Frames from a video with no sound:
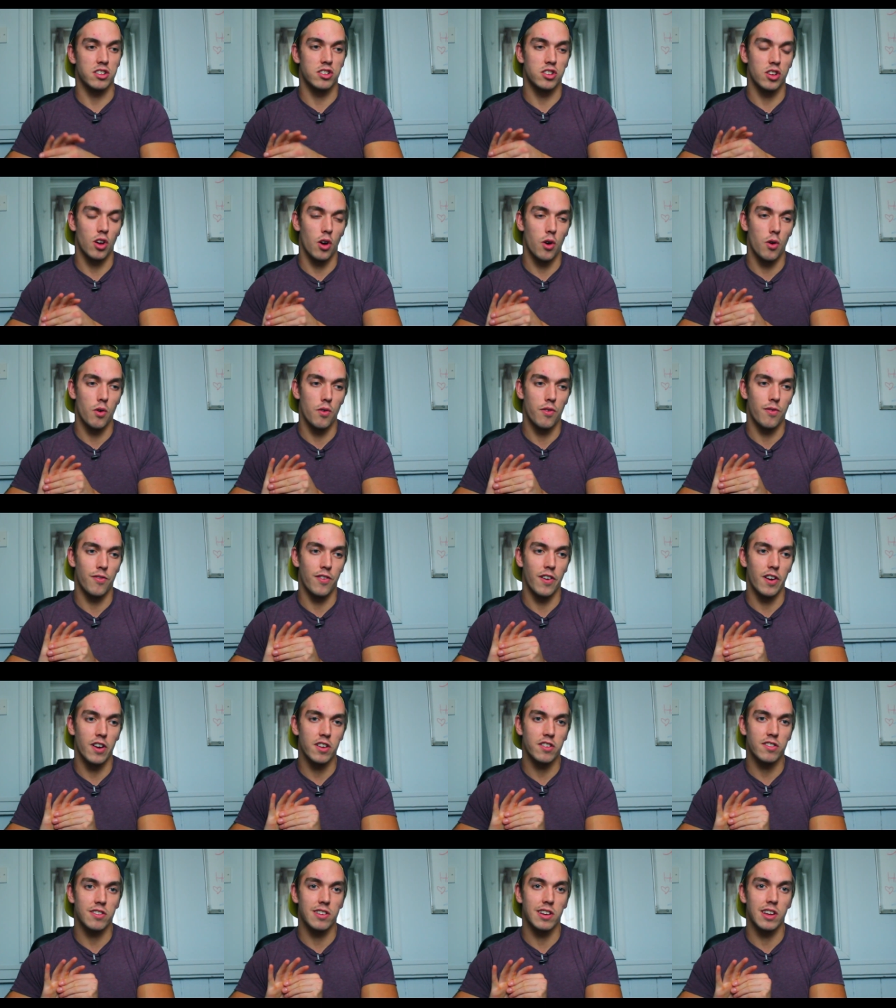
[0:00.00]
So
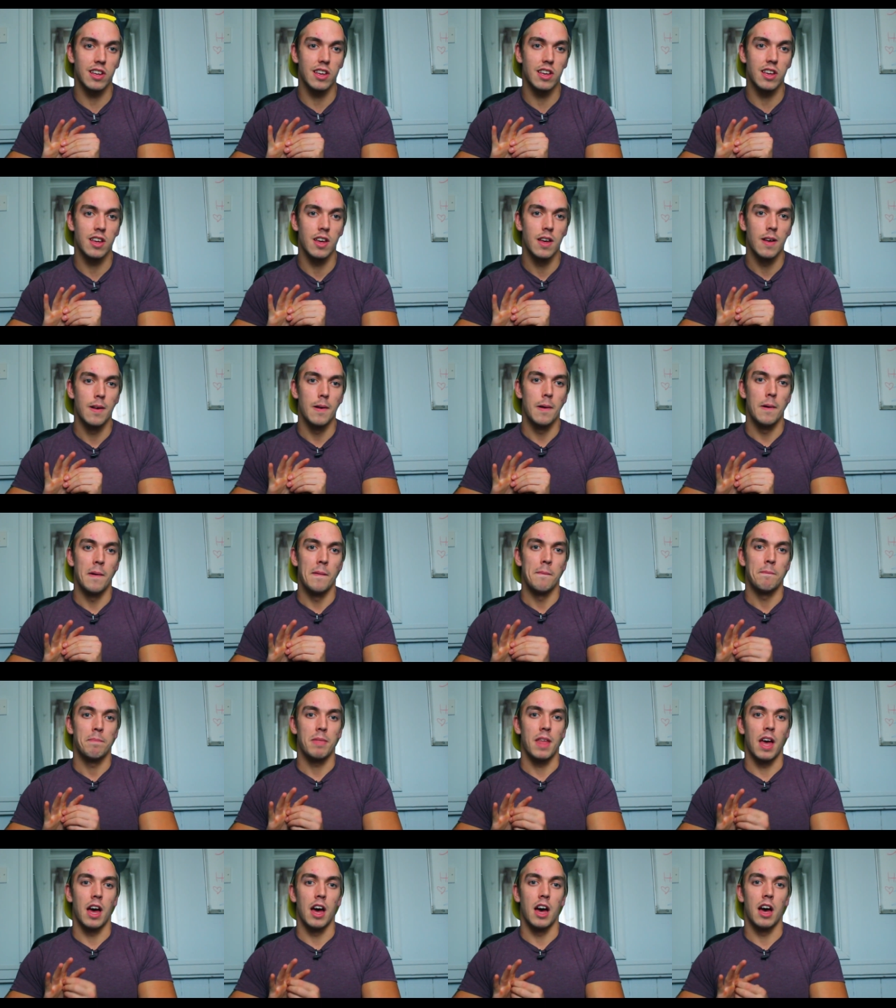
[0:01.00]
firstly,
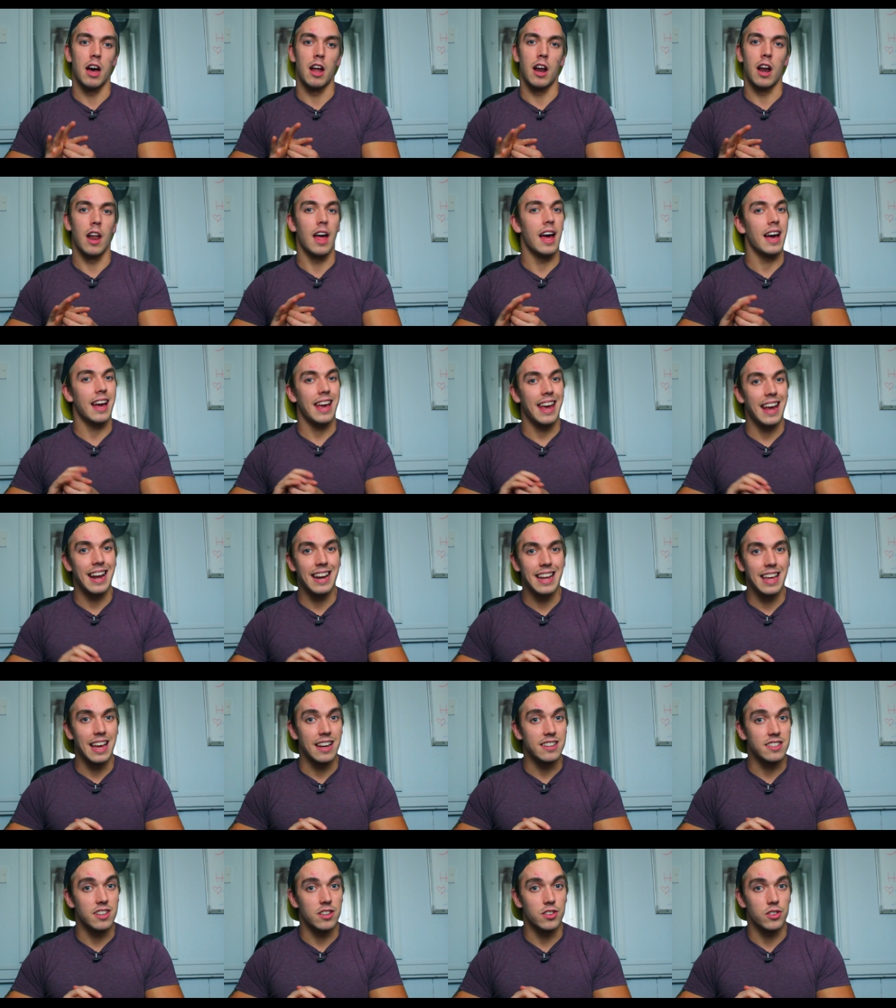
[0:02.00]
like any
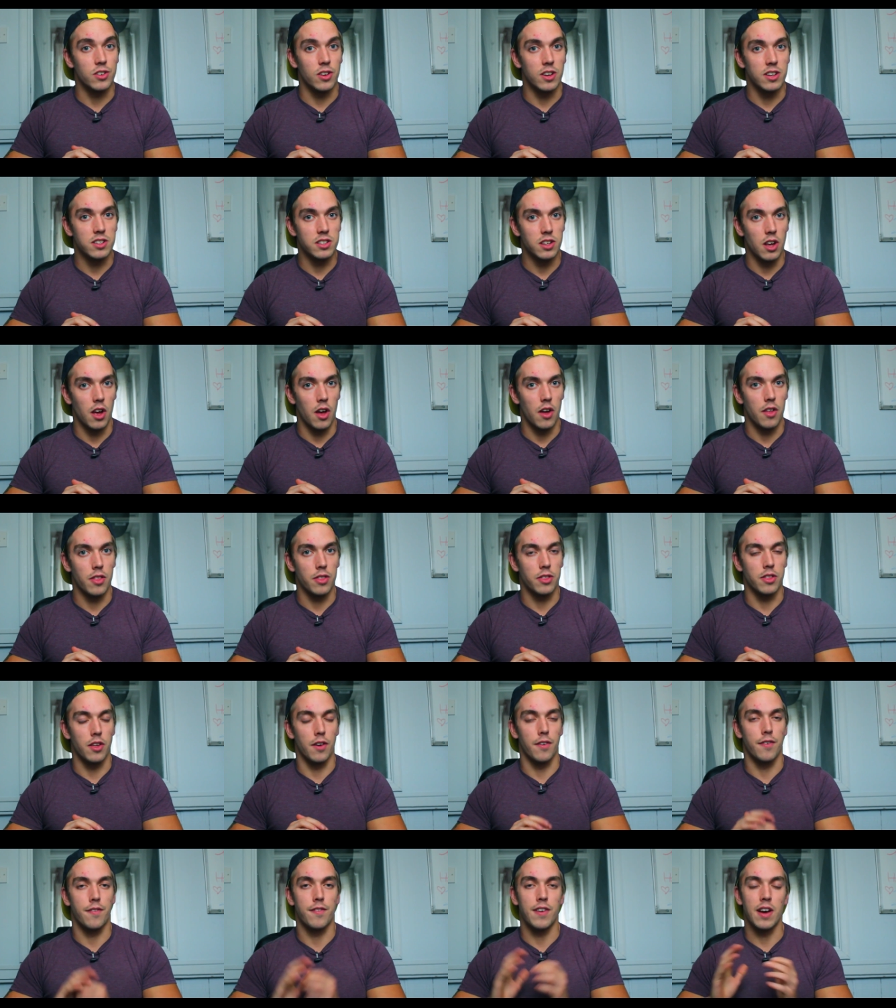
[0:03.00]
exercise,
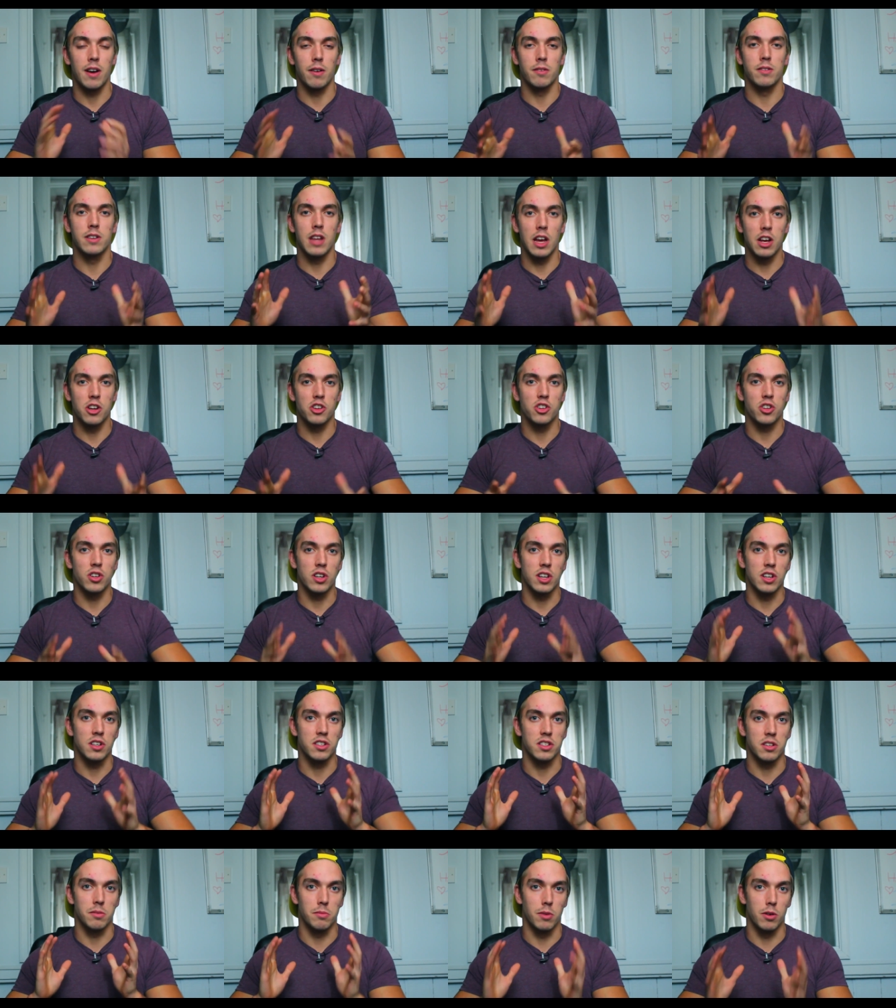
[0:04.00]
the foundation
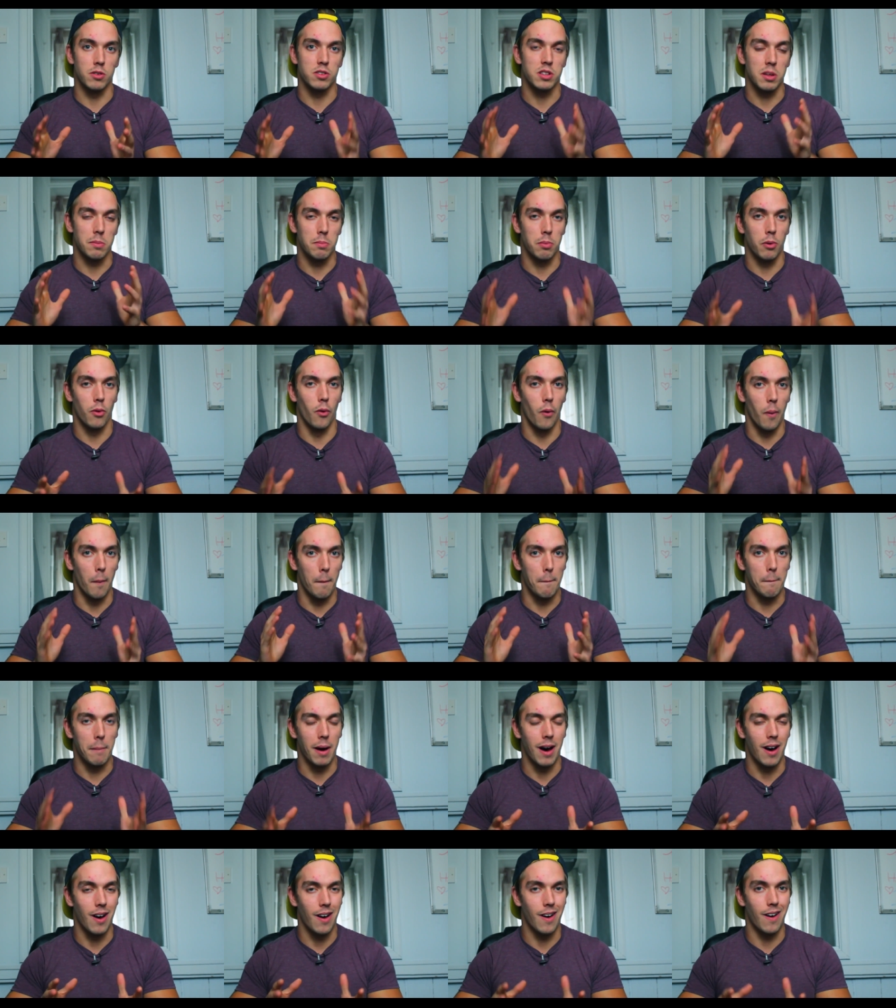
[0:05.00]
is the most important
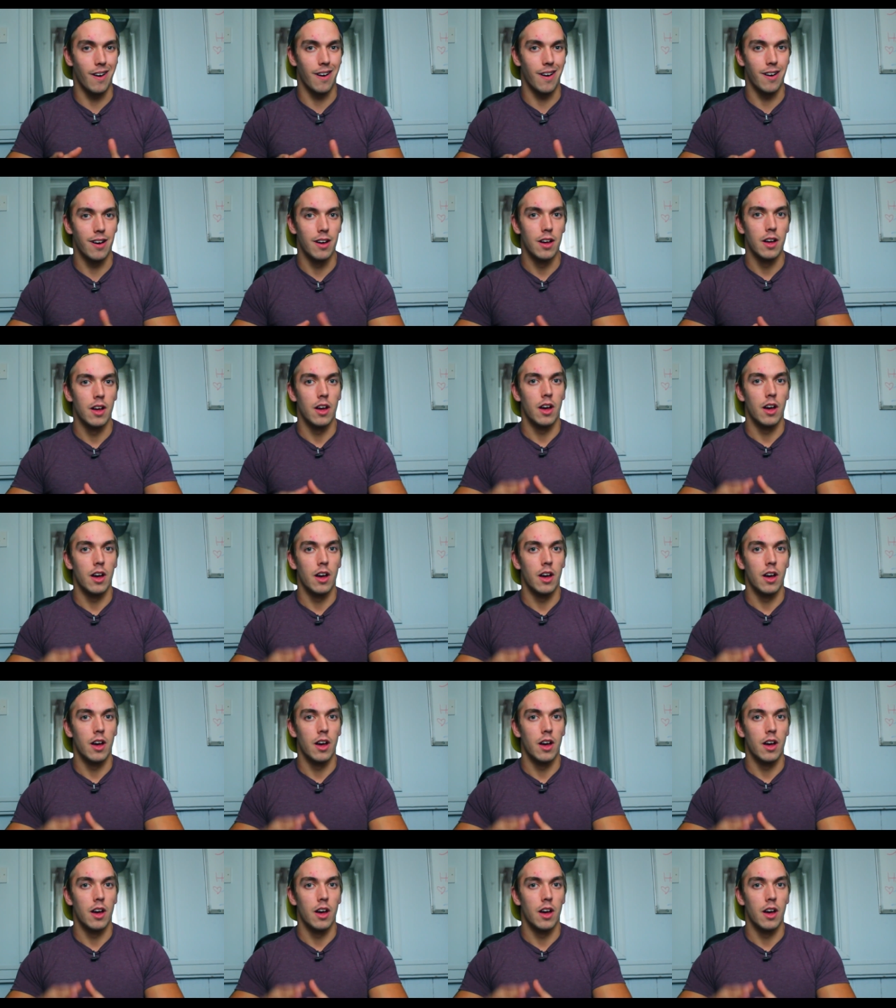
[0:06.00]
part.